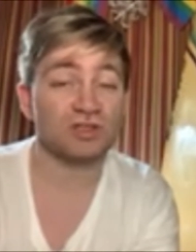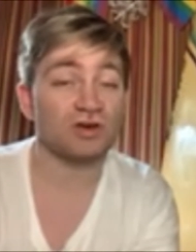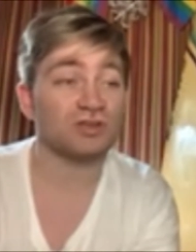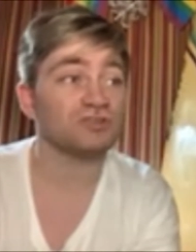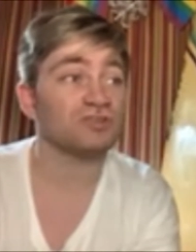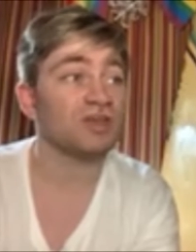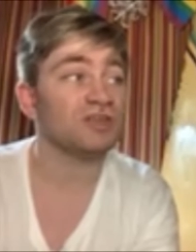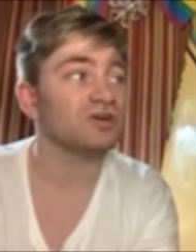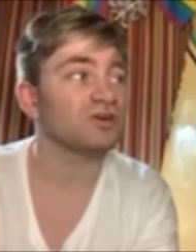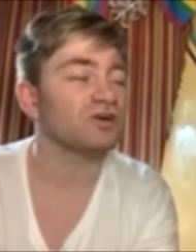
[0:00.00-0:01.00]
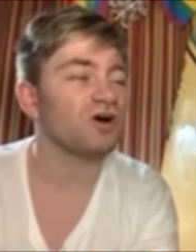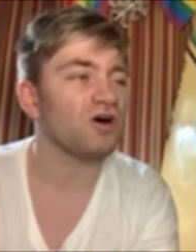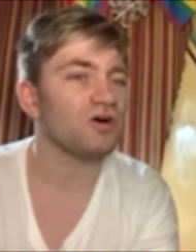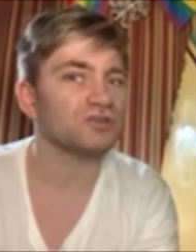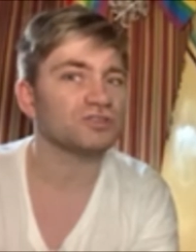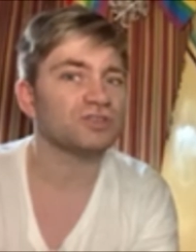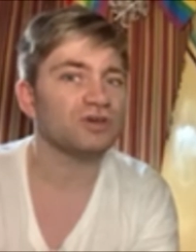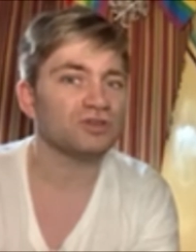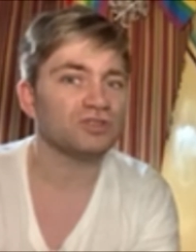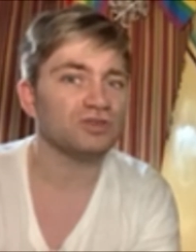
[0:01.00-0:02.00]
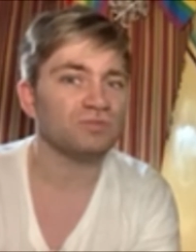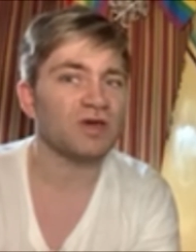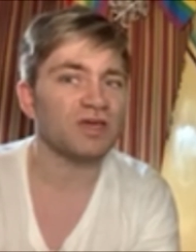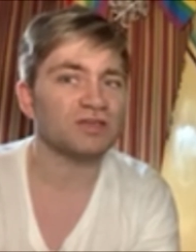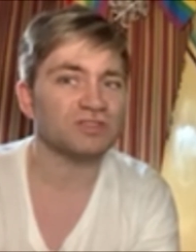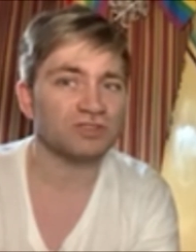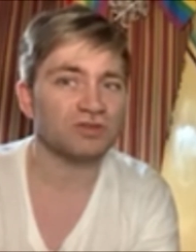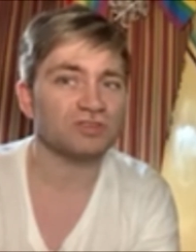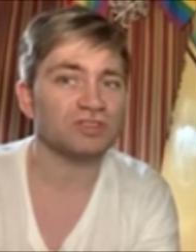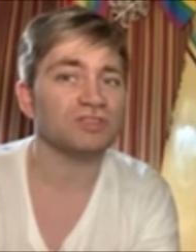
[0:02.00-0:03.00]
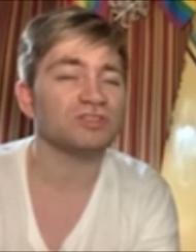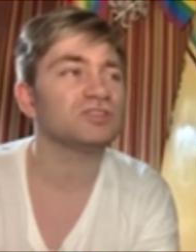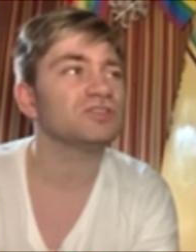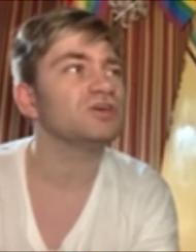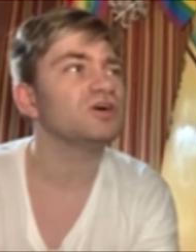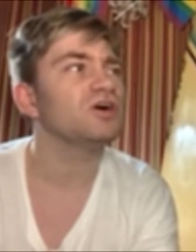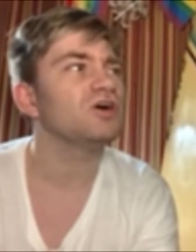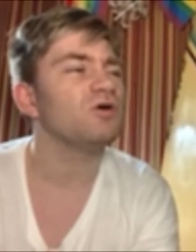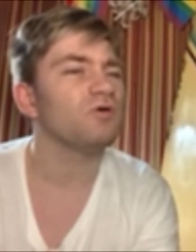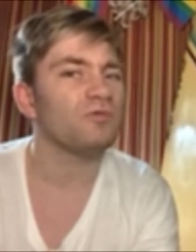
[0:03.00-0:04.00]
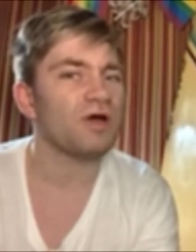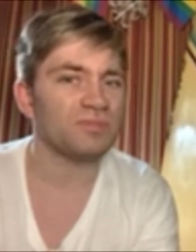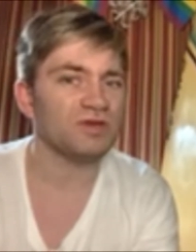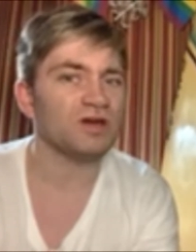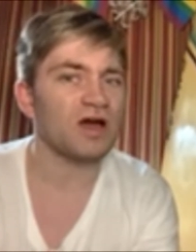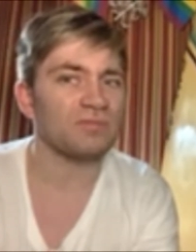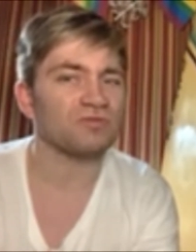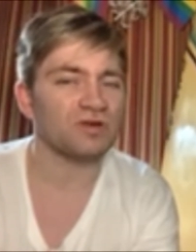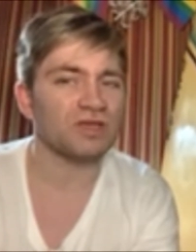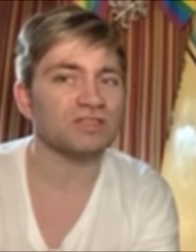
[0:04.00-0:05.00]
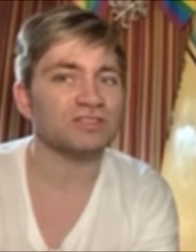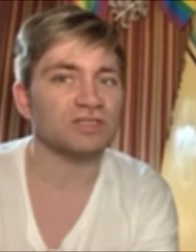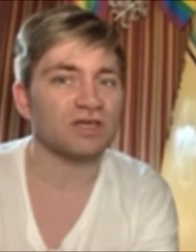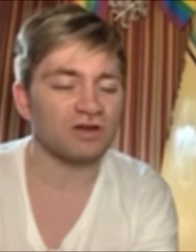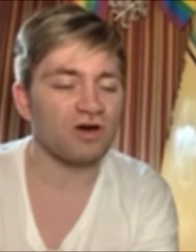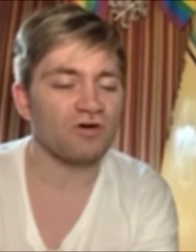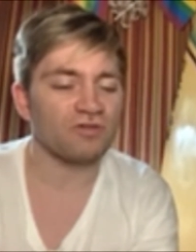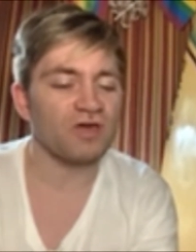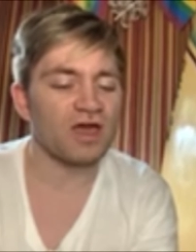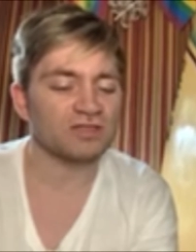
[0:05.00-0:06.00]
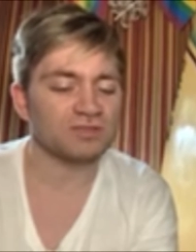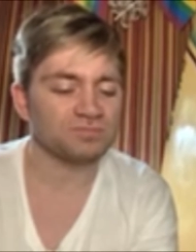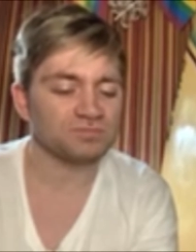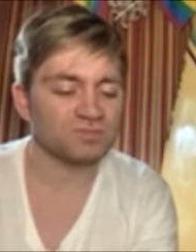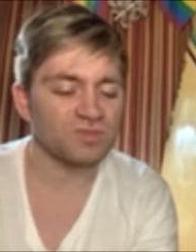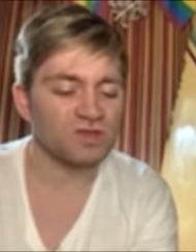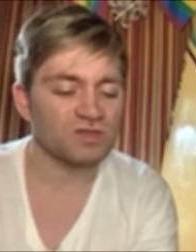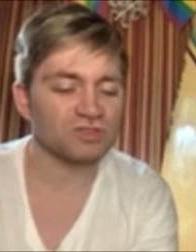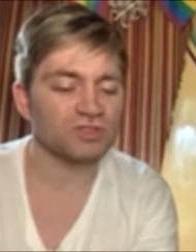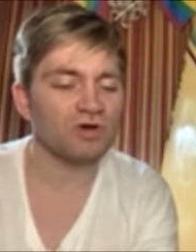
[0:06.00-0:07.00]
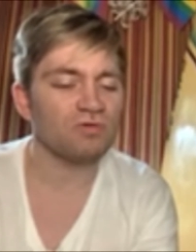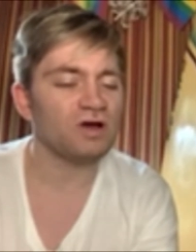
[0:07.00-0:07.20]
trade your cogs to make certain weapon upgrades and all that. So,